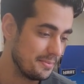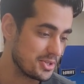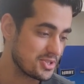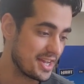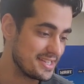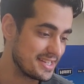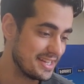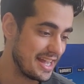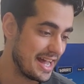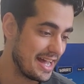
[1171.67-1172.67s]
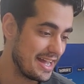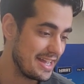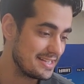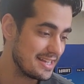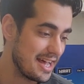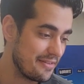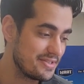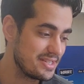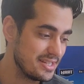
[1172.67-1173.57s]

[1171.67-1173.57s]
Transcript: because like I say, I have